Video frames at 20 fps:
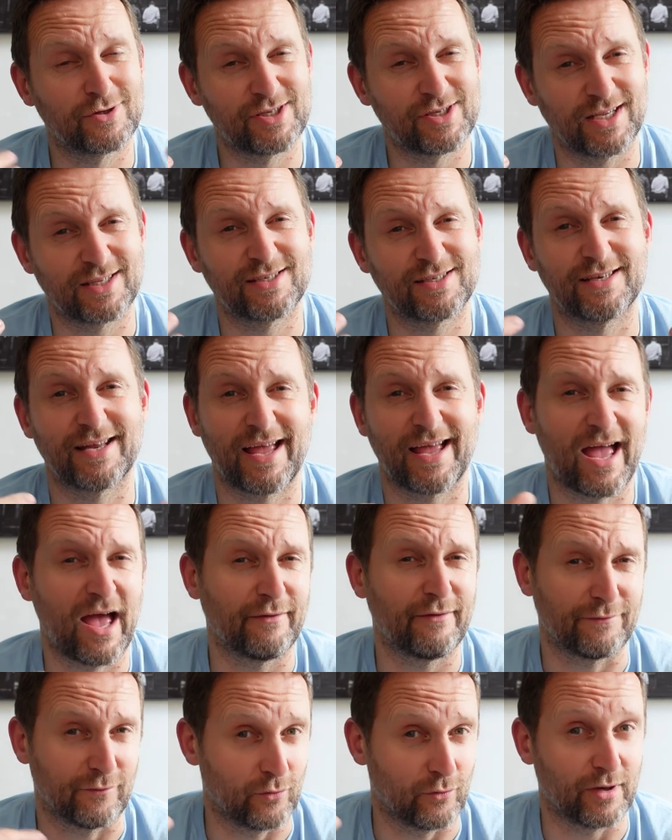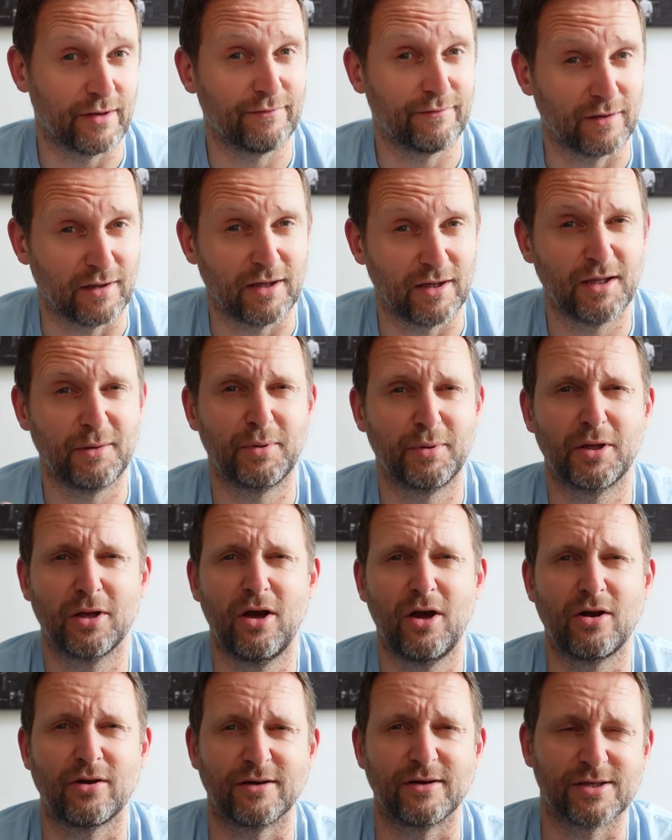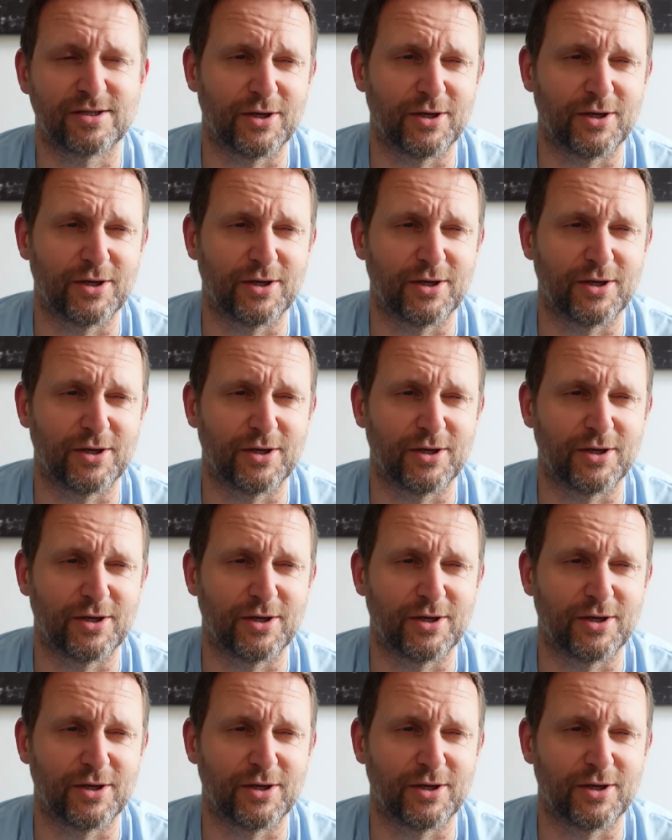6.5 or even a little bit longer.